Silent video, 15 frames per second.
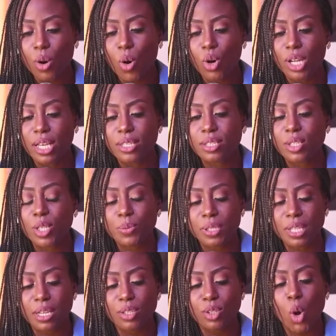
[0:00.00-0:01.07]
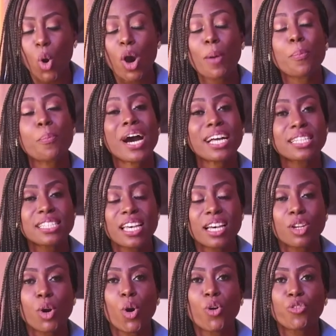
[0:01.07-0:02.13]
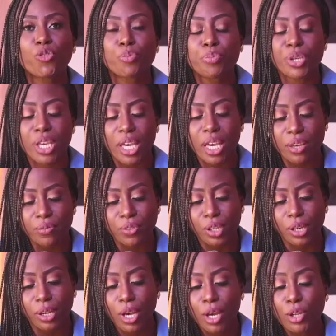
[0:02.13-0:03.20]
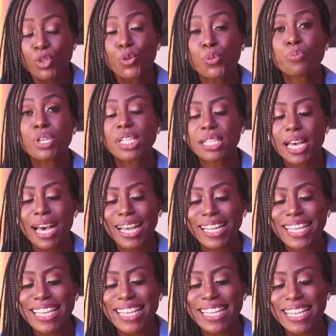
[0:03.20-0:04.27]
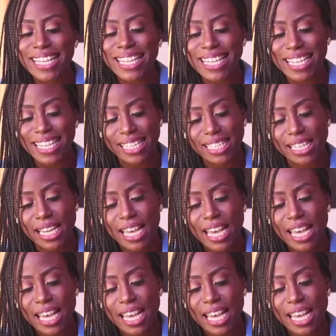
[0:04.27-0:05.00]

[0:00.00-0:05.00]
on a substance or a pattern of behavior to meet an inner need.